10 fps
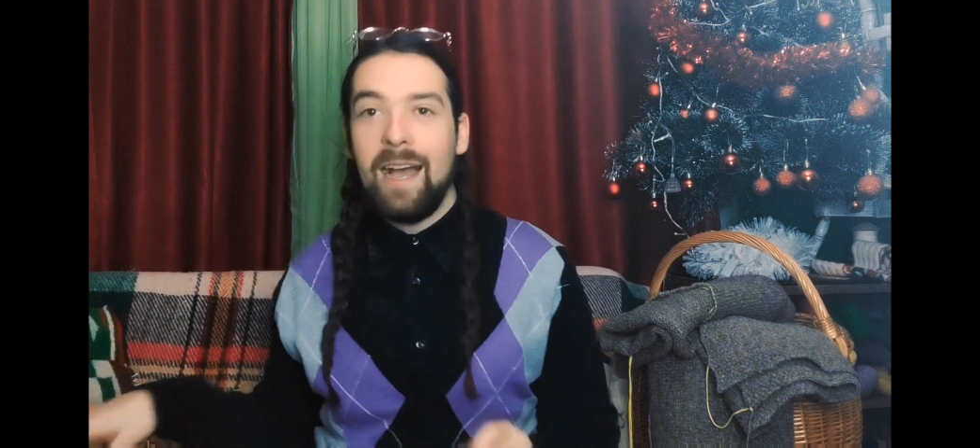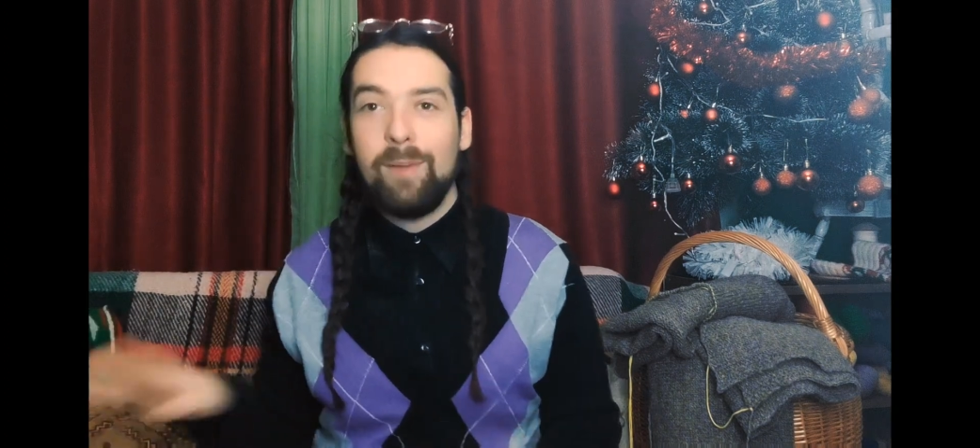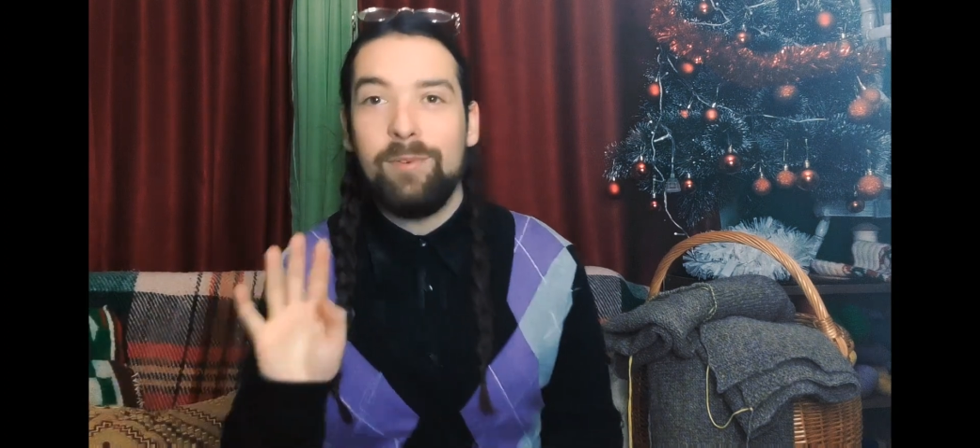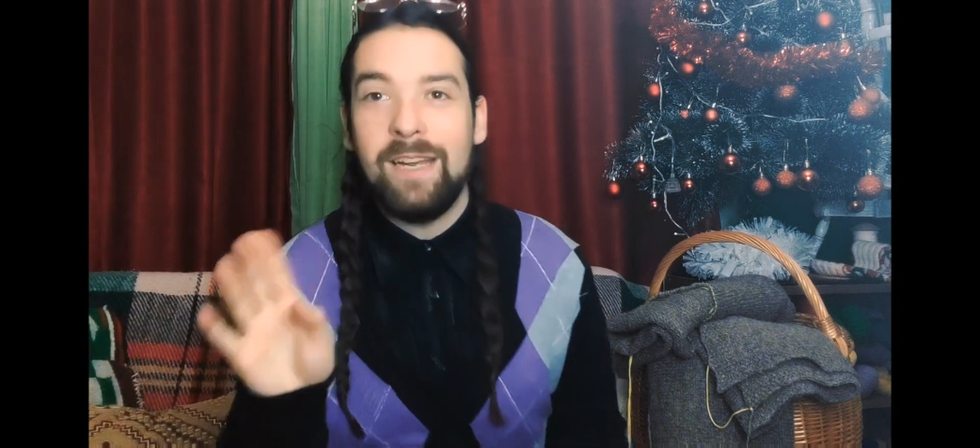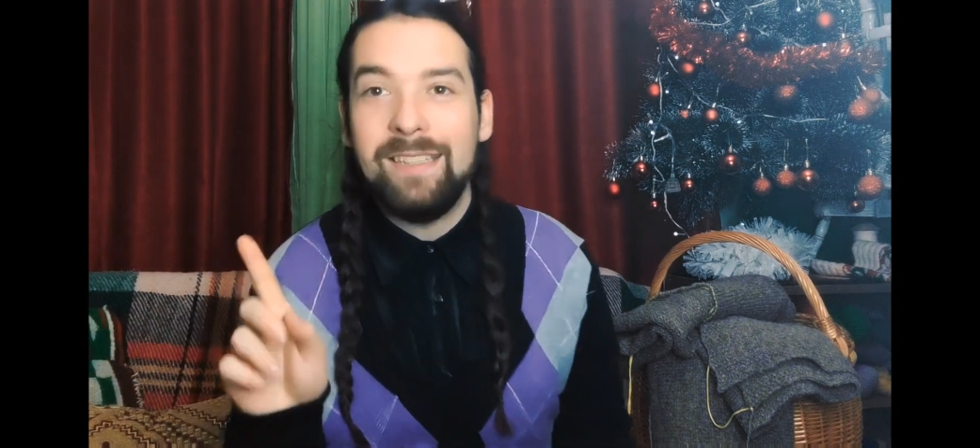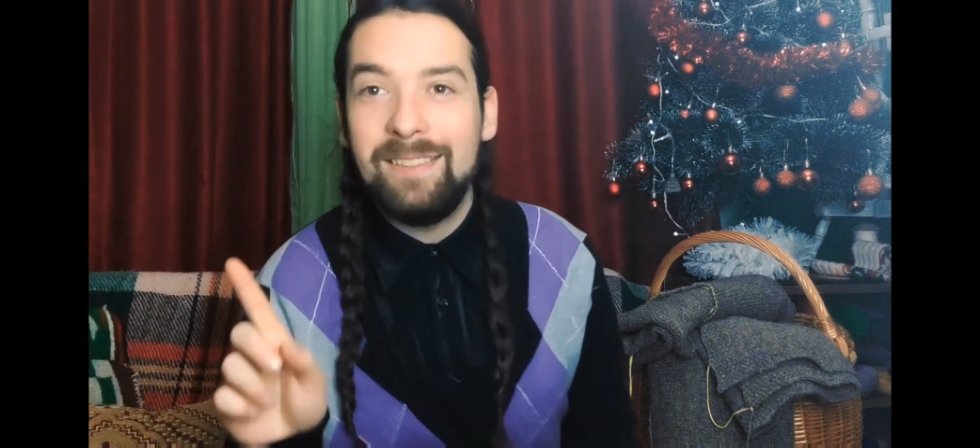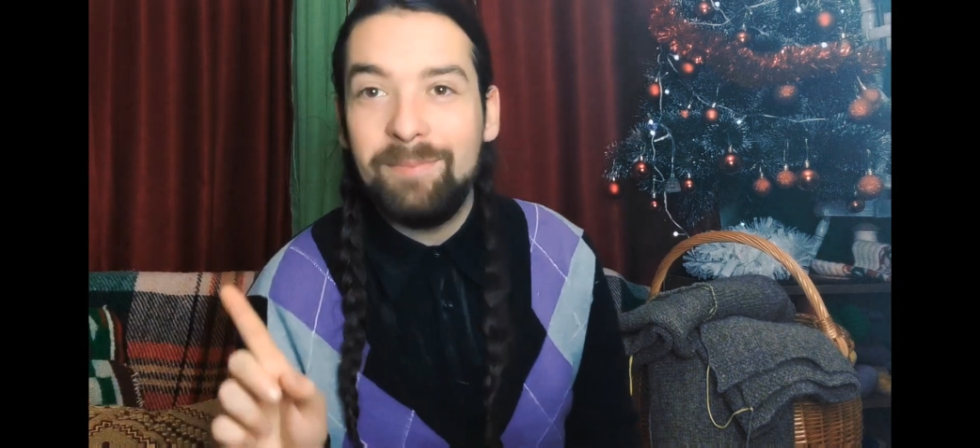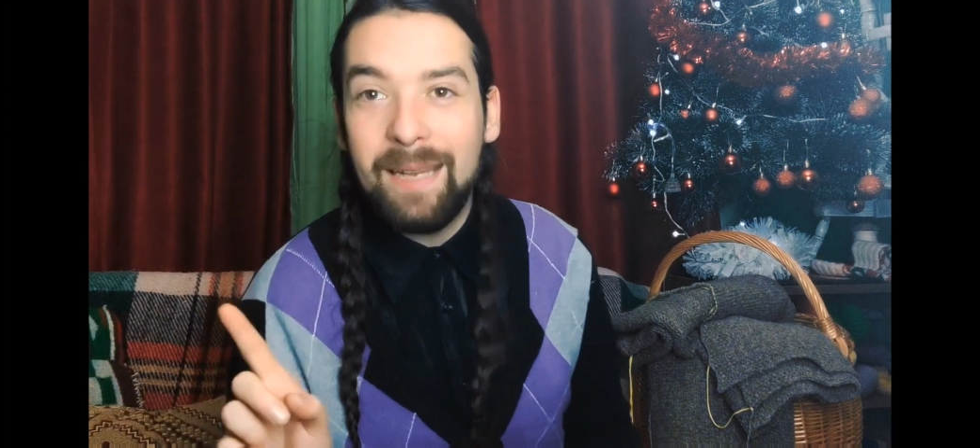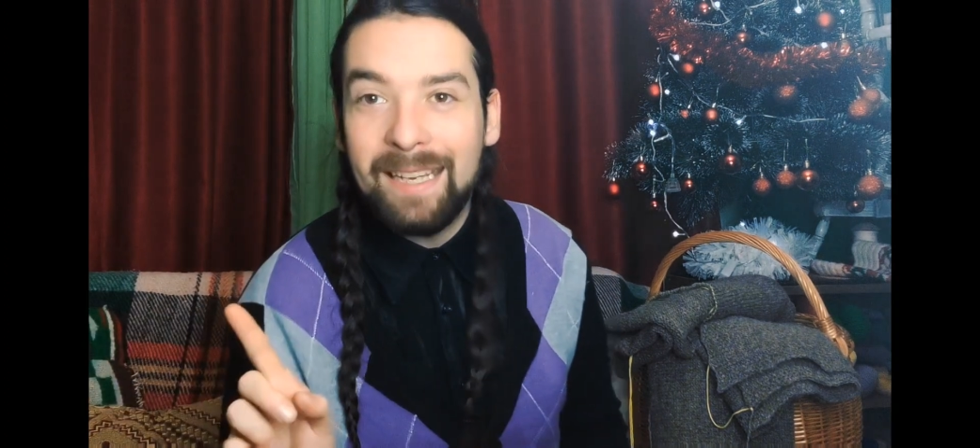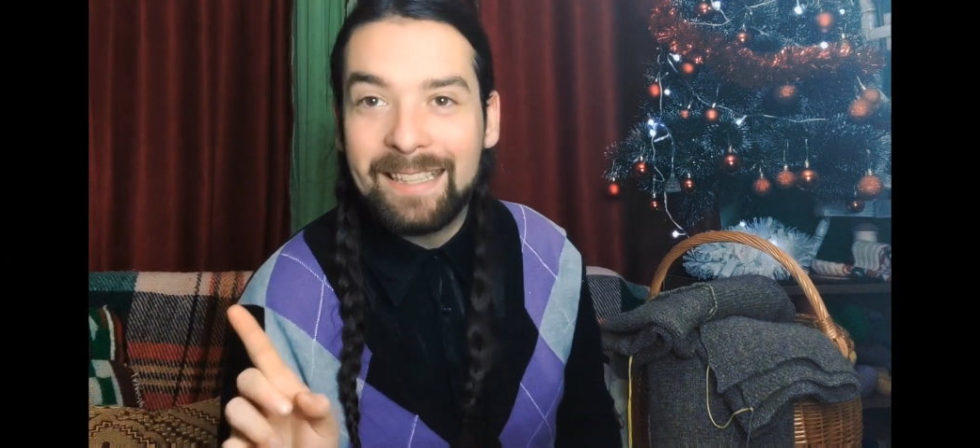I'll be
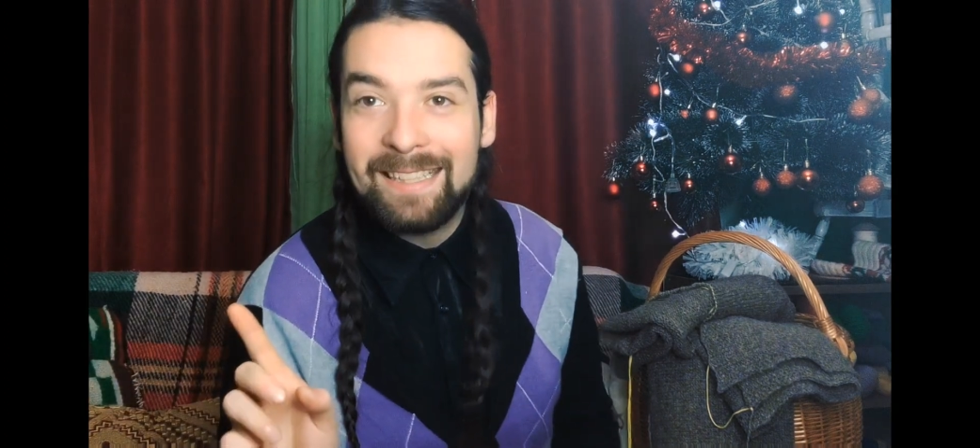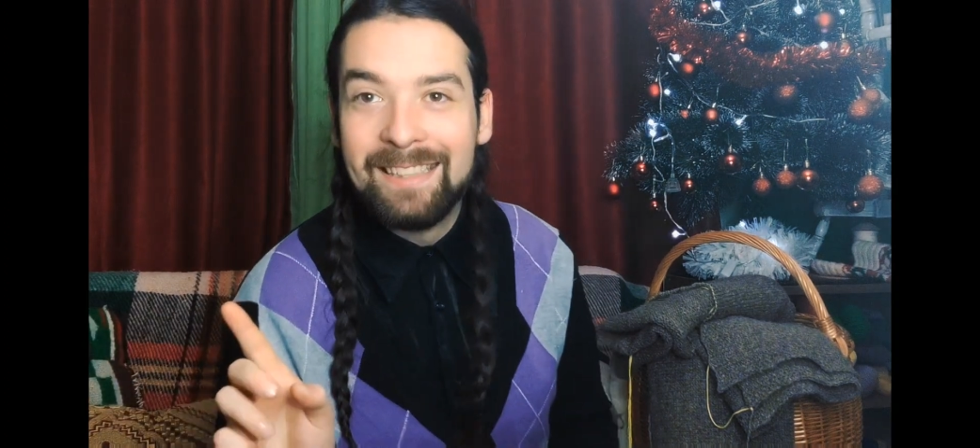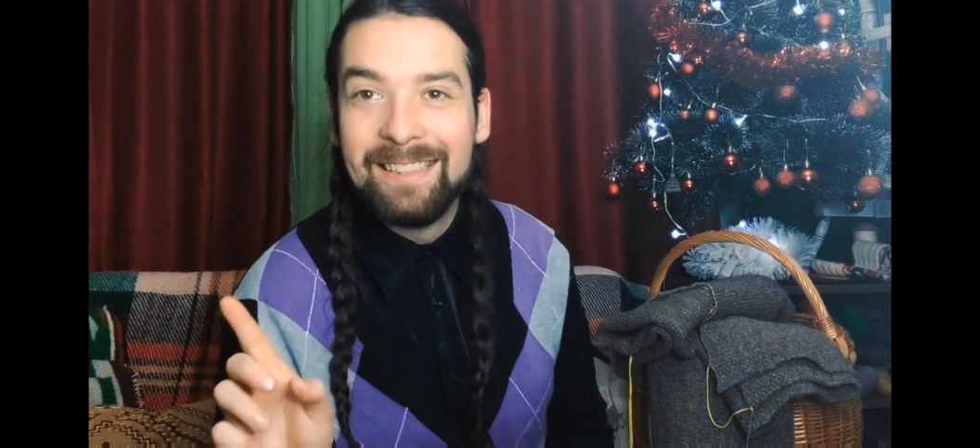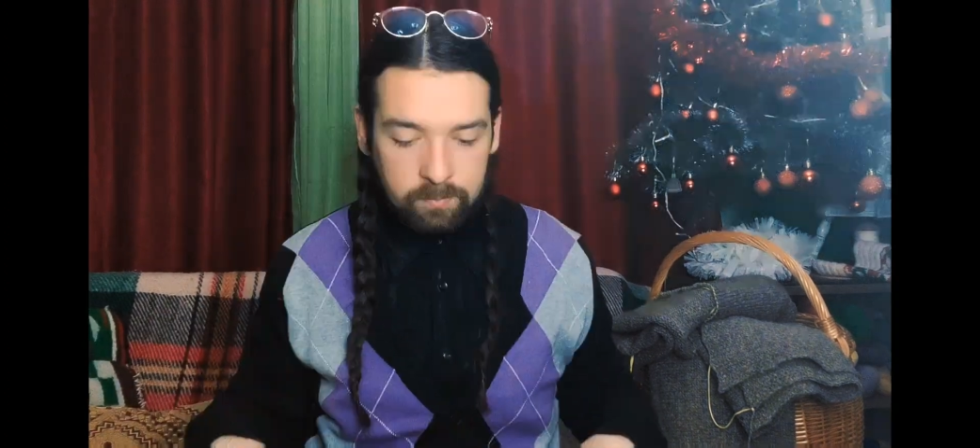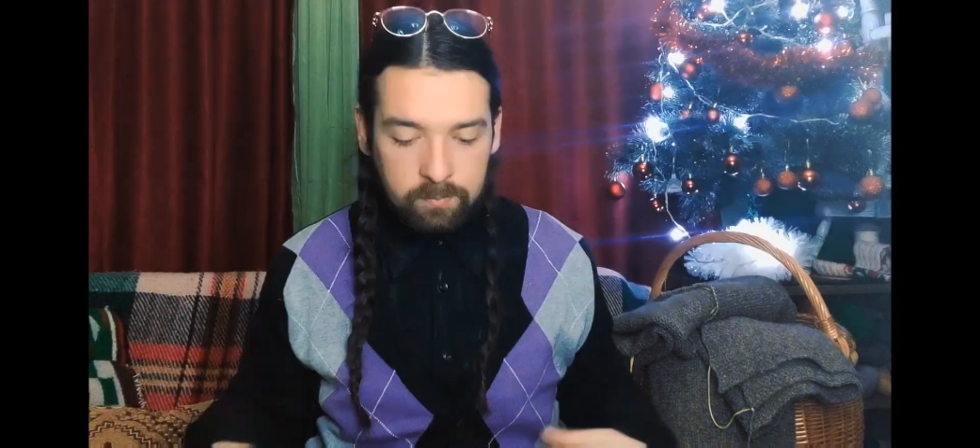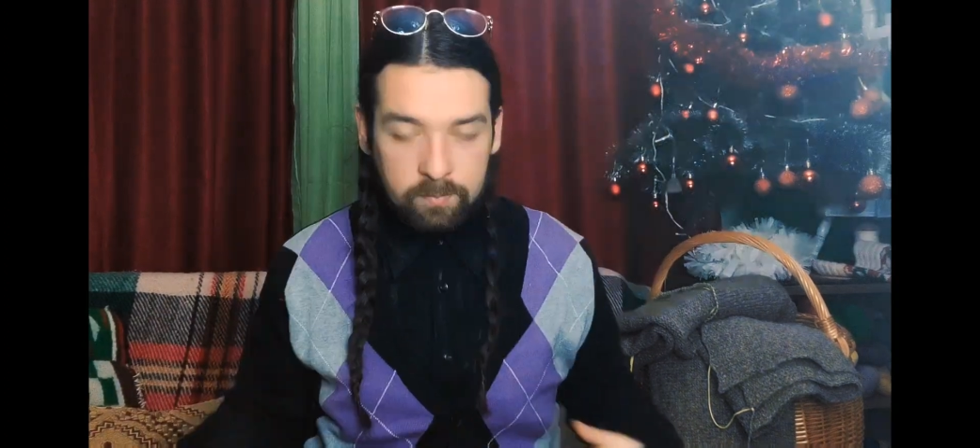right back.